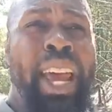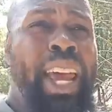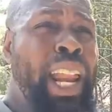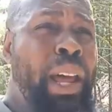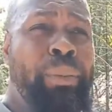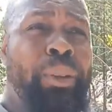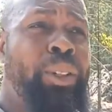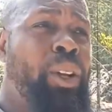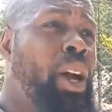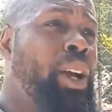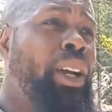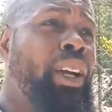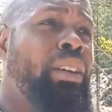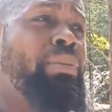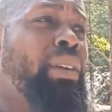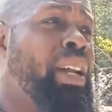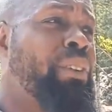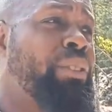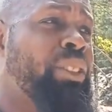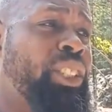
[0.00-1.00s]
And I've been talking
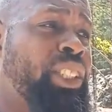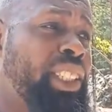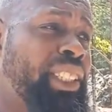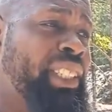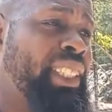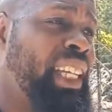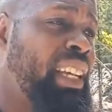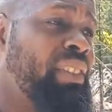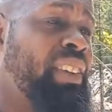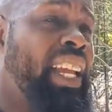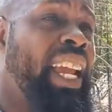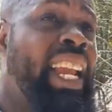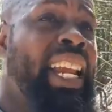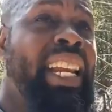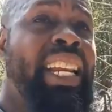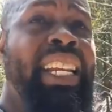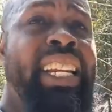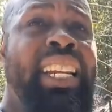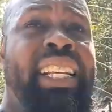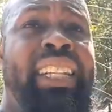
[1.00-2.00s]
about it for six, seven,
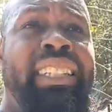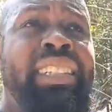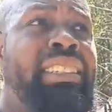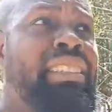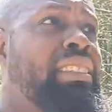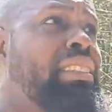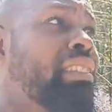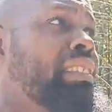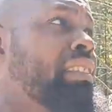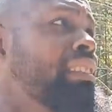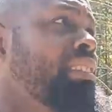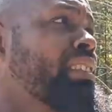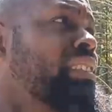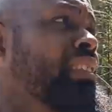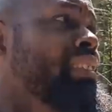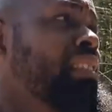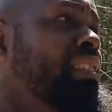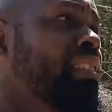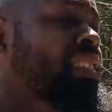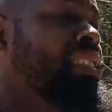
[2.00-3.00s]
eight,
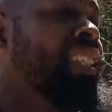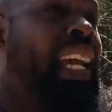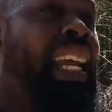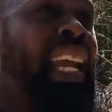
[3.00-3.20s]
nine,